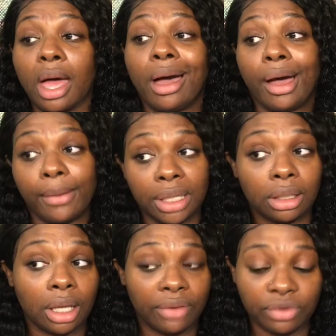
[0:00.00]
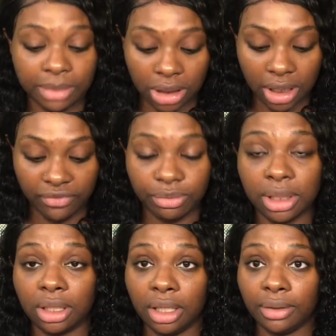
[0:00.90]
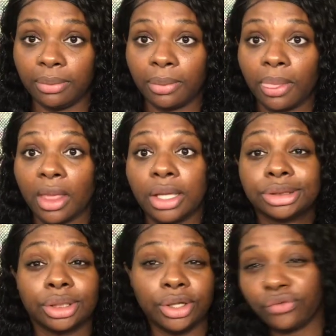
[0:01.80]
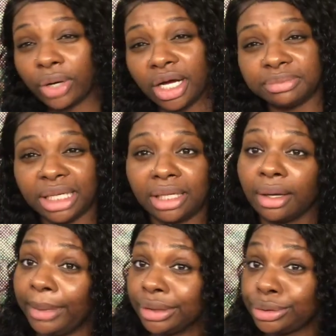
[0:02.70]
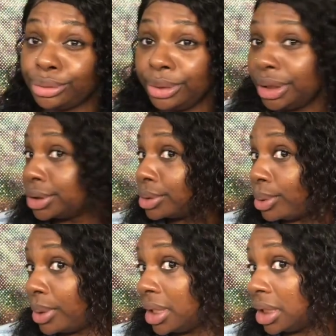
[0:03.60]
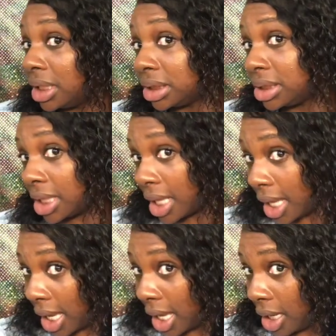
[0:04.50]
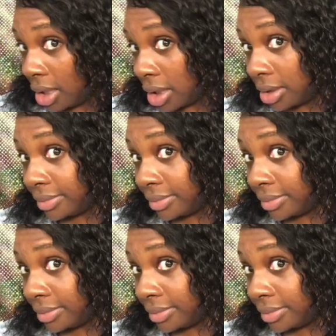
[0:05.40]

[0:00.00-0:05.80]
I'm in love, I'm in love, I'm in love. So look for an update in about 2 weeks on this hair.